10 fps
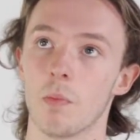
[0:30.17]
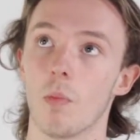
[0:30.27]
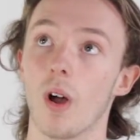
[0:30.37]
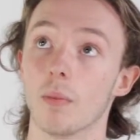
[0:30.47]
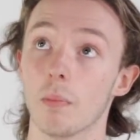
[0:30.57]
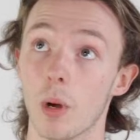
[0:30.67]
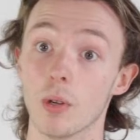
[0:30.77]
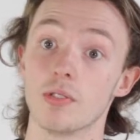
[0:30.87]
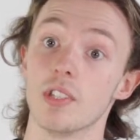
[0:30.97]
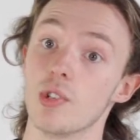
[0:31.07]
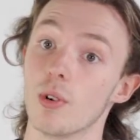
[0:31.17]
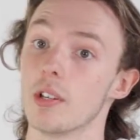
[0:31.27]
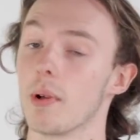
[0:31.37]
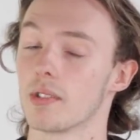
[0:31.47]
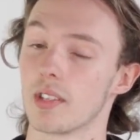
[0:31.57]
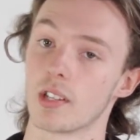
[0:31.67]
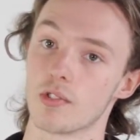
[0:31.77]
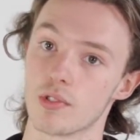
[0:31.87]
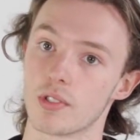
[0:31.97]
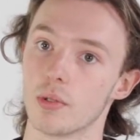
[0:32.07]
what I most enjoyed about
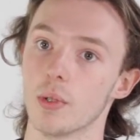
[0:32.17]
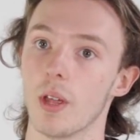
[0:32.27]
secondary school,